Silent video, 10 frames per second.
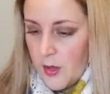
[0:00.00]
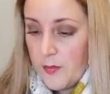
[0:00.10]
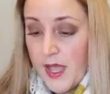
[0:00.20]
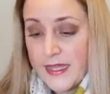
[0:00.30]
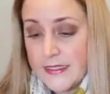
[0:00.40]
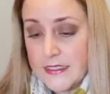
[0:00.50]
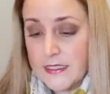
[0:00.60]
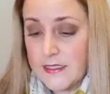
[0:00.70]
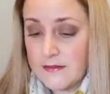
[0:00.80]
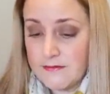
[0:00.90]

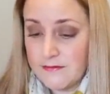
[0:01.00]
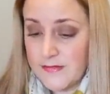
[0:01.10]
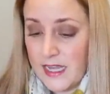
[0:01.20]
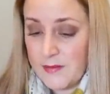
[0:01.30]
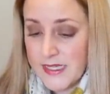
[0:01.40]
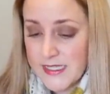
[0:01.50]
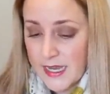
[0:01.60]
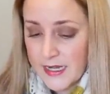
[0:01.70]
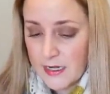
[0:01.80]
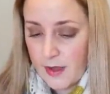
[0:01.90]
But I'm
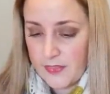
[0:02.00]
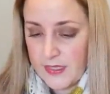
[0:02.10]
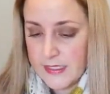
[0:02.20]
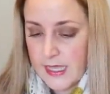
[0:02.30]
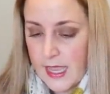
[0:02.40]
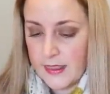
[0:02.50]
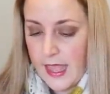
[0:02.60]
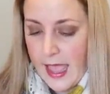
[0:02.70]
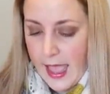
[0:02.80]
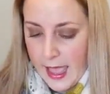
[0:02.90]
excited about these. I
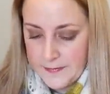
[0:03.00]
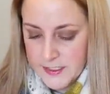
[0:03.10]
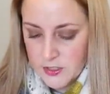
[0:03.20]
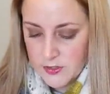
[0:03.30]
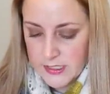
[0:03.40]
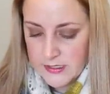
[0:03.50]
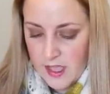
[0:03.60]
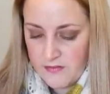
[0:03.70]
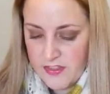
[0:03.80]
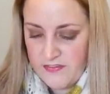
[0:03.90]
absolutely
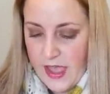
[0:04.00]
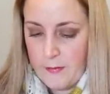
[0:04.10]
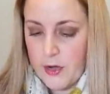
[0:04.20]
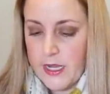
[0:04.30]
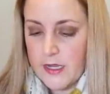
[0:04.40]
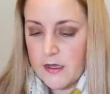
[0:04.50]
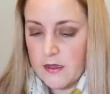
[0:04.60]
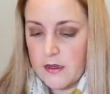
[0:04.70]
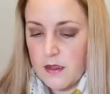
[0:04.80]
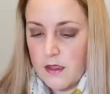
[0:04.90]
love the
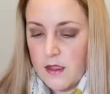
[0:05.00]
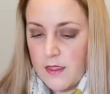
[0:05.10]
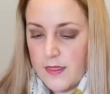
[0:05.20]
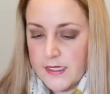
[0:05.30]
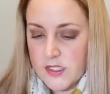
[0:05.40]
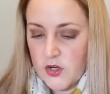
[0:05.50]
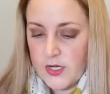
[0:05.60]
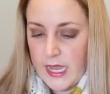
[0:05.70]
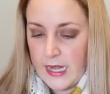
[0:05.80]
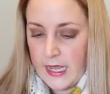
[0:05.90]
fabric that it's
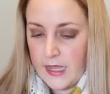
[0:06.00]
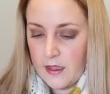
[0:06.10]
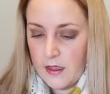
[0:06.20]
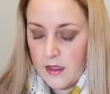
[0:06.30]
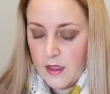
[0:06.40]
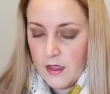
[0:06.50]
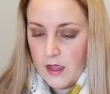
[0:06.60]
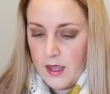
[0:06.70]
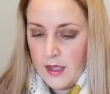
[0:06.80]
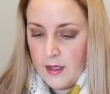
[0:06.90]
creating.
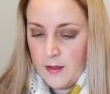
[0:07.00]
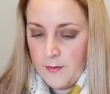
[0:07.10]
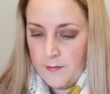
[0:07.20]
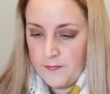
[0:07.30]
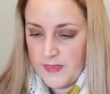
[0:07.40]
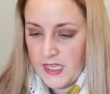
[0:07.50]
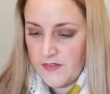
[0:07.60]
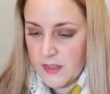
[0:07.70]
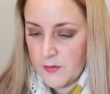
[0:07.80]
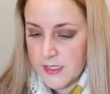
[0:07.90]

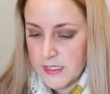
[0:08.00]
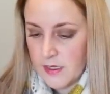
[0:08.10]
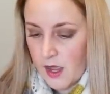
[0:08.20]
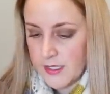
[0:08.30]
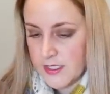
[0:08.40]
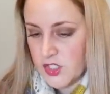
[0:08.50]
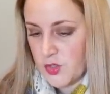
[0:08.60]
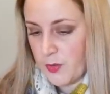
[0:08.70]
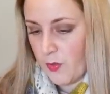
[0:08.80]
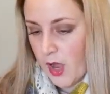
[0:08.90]
Even though it's not
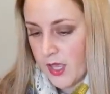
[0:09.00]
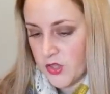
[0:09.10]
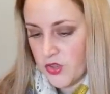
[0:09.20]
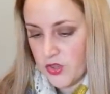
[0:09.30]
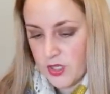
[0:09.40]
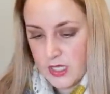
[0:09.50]
superwash,